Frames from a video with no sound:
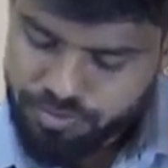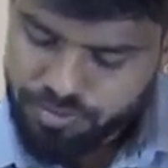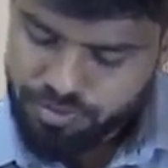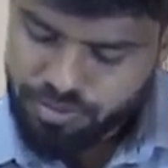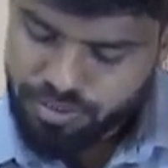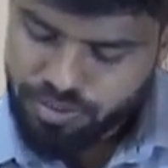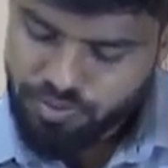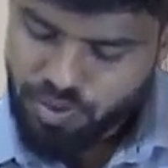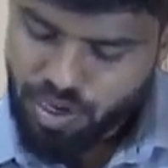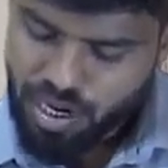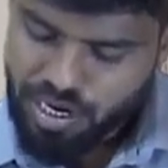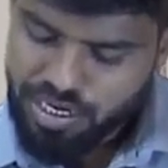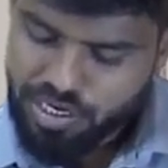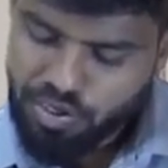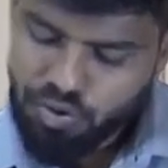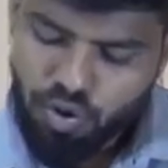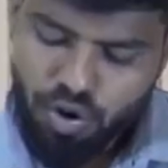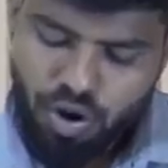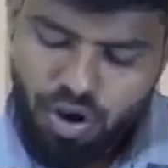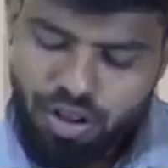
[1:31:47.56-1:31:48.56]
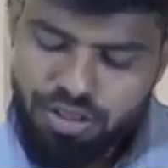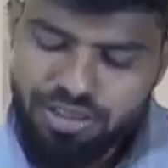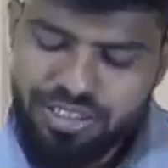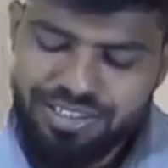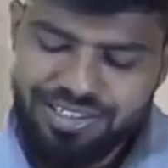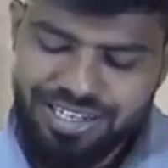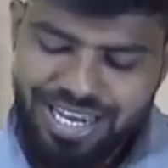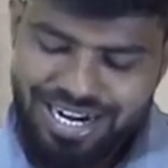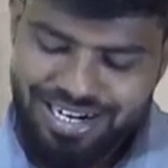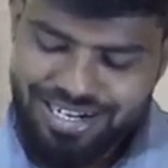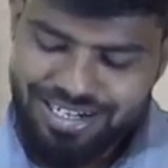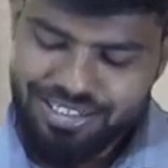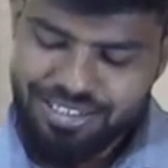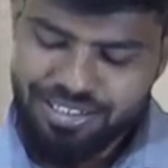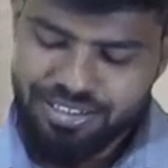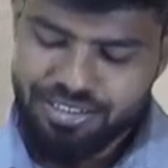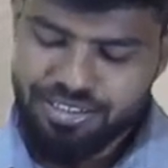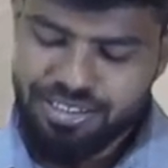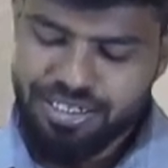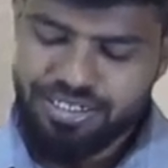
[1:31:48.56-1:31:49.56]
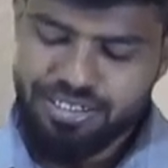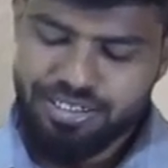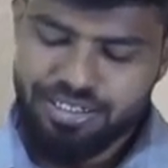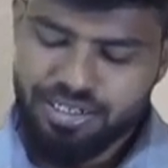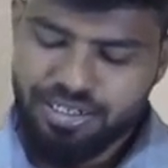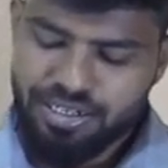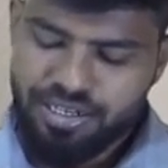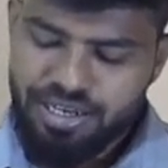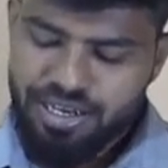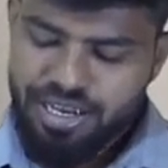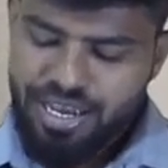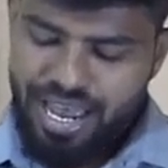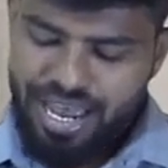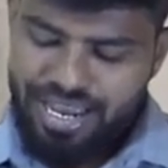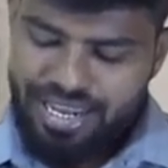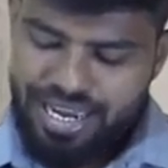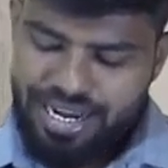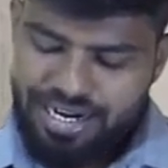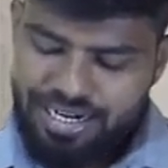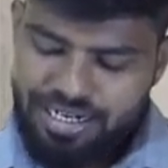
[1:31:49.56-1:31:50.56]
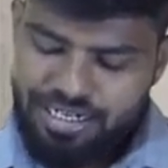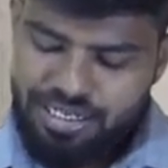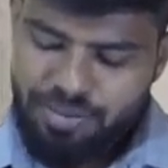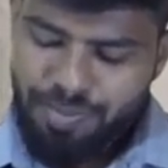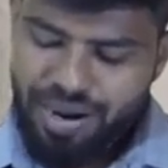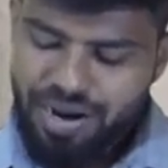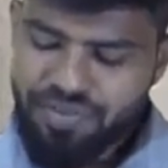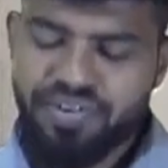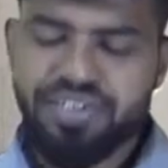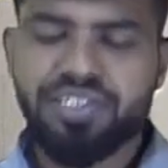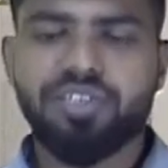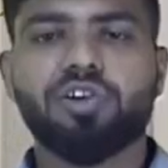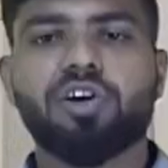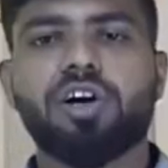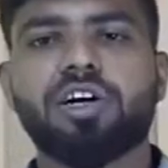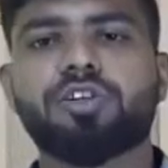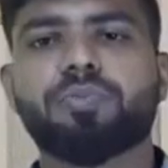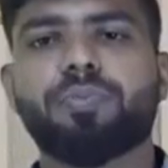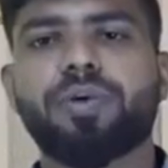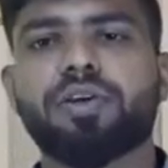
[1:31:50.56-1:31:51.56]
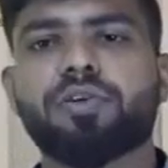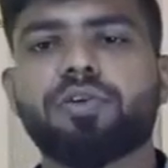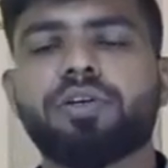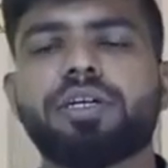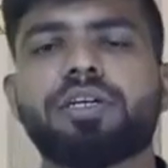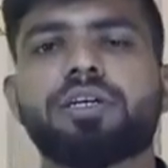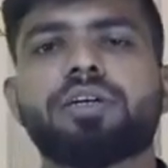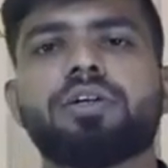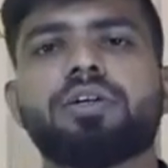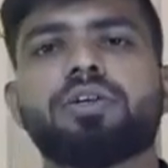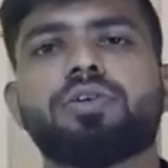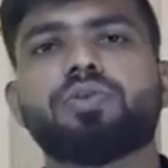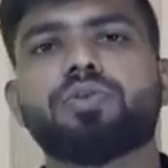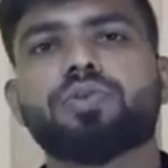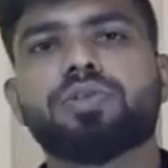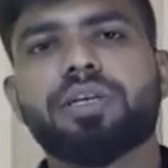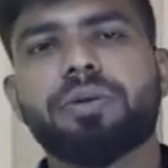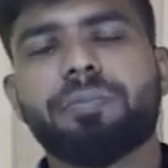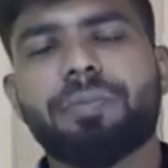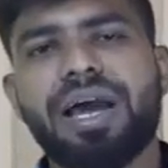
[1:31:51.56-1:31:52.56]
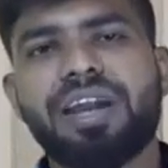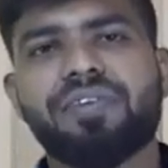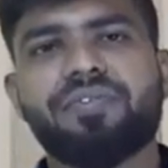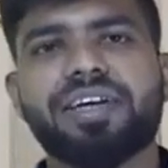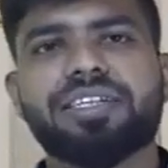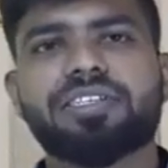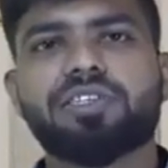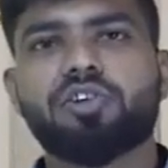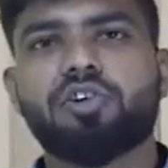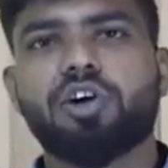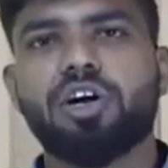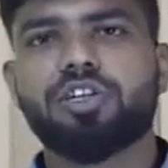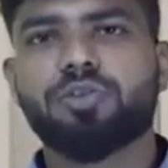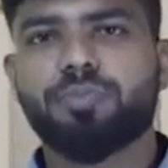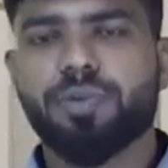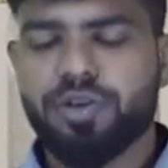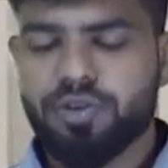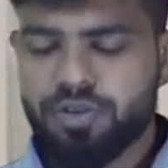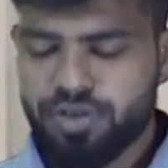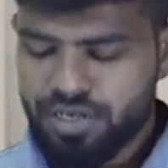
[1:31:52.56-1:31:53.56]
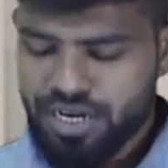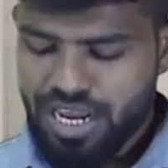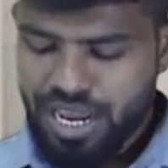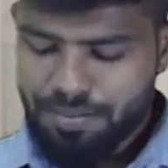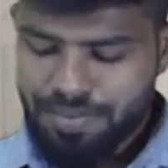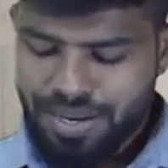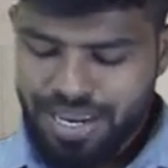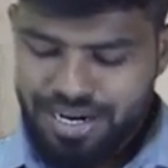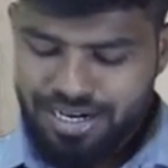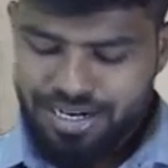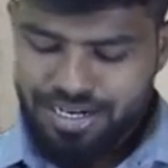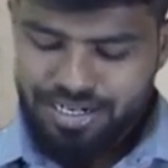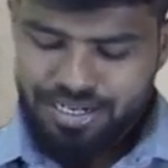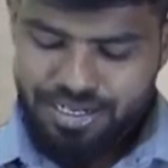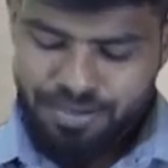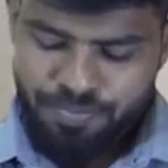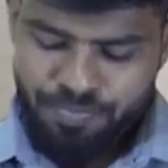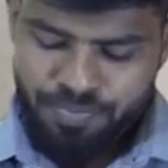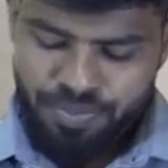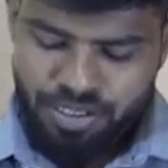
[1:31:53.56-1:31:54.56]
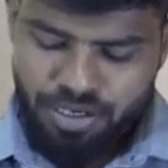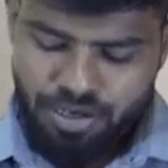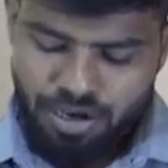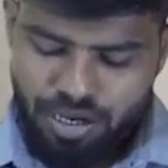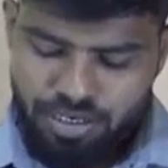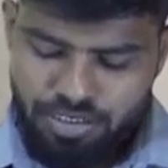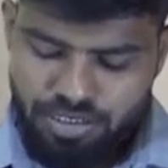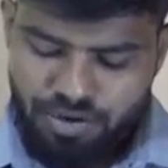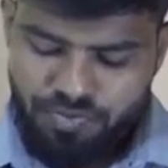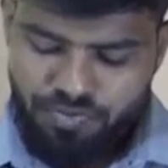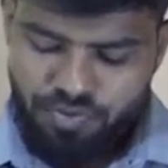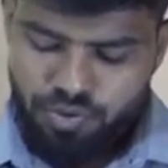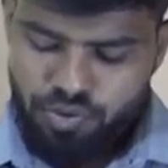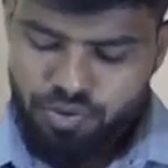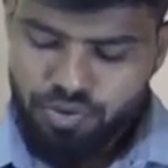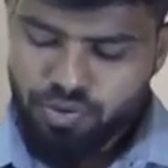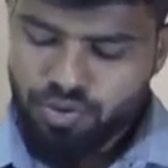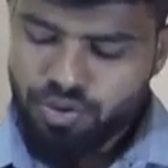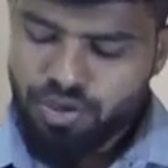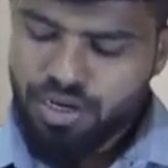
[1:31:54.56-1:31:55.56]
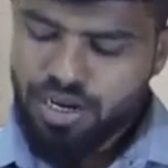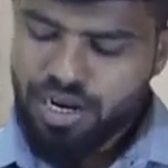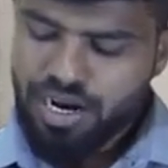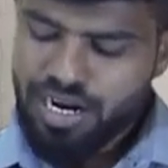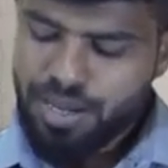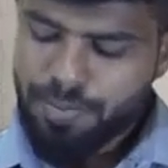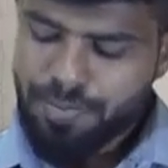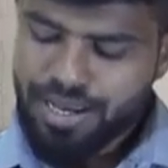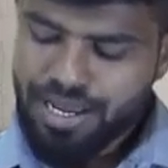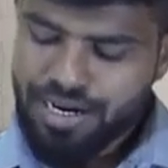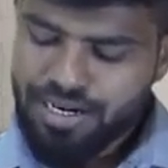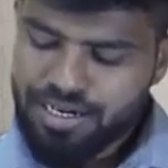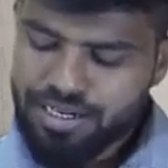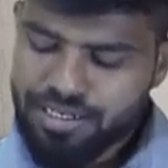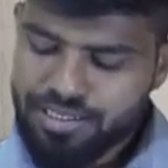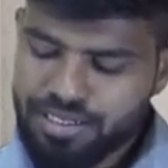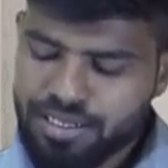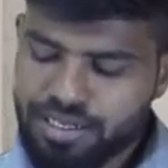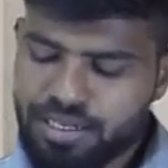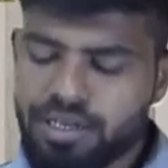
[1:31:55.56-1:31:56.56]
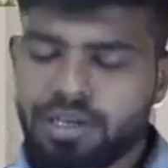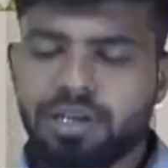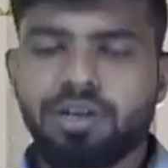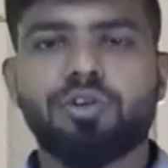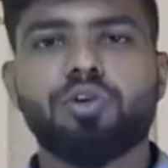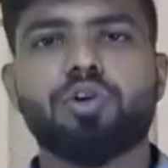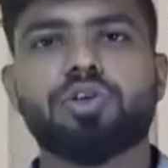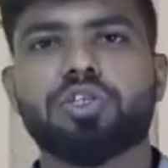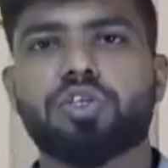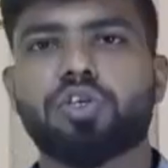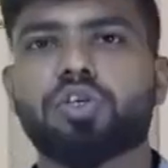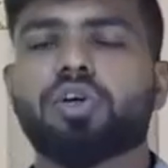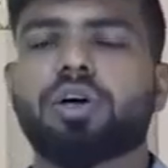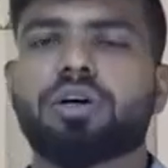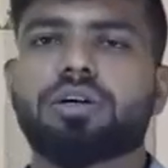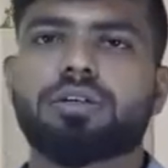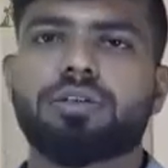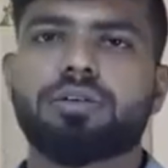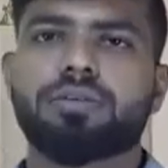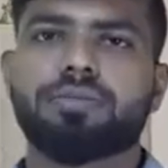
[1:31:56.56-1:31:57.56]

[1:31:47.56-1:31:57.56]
See, we already know all these calculations. Just I calculate the manufacturing cost per unit. Using manufacturing cost per unit, I am calculating cost of goods sold and I am calculating the closing stock.